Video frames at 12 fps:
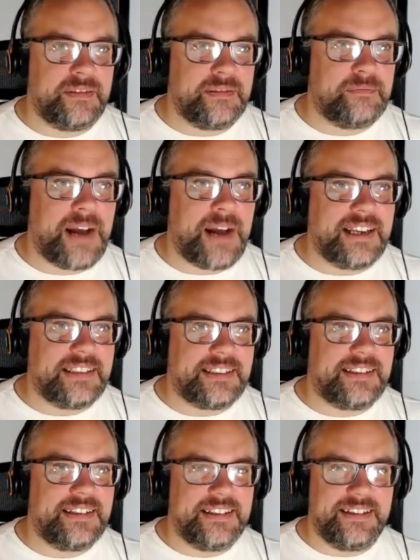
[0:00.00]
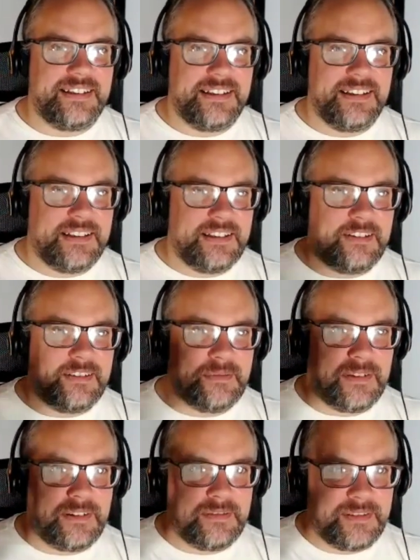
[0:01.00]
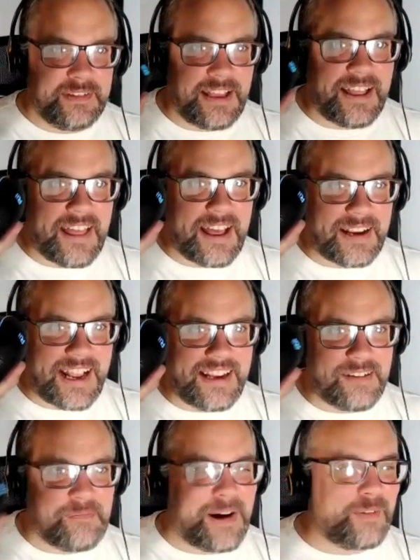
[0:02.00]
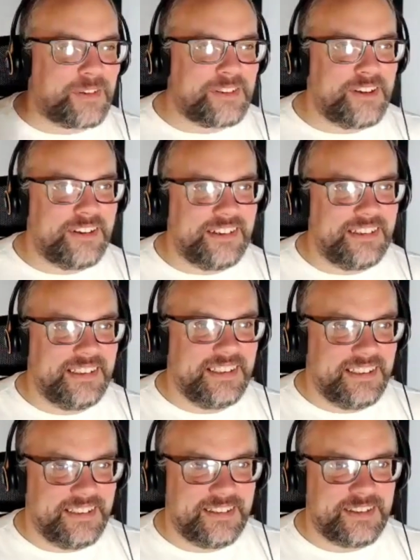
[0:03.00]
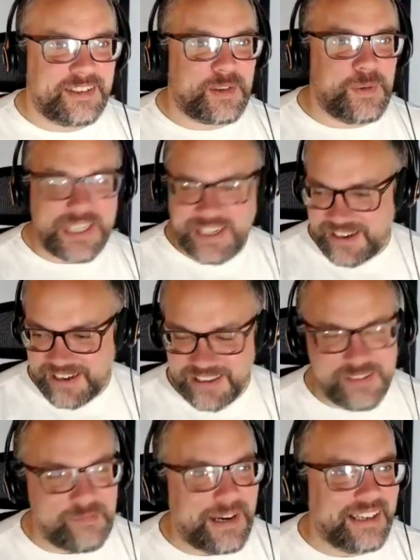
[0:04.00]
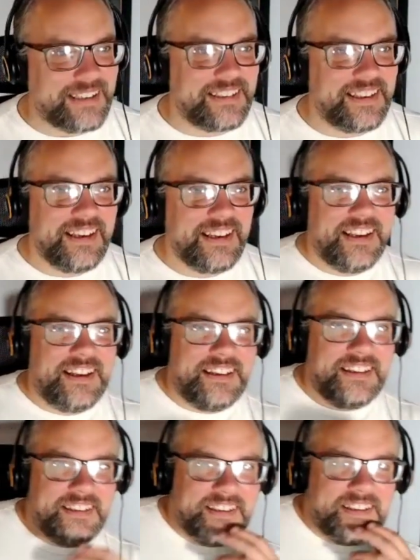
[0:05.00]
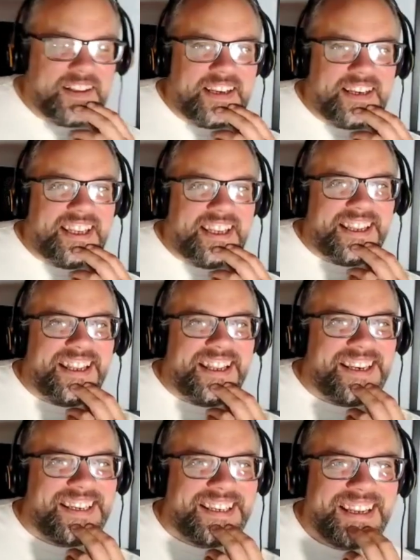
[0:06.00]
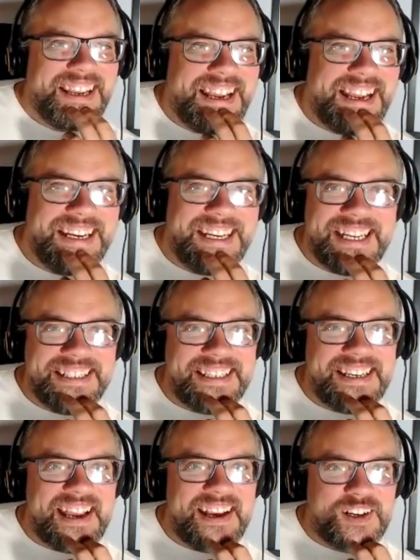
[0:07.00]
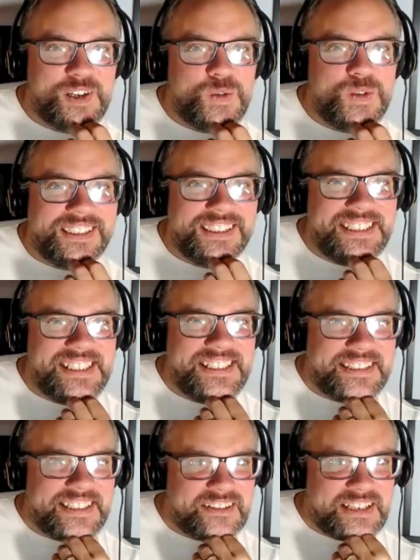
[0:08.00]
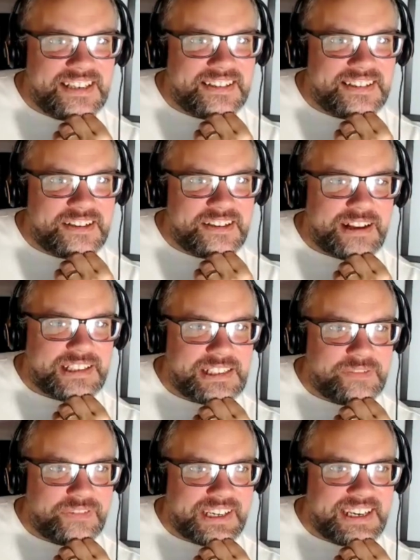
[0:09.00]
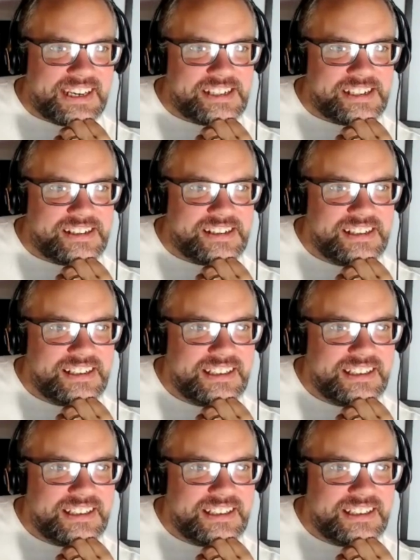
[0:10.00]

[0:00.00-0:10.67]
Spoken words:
mice, not like that kind of mouse, not the squeaky kind of mice, and internet and Google and instant gratification.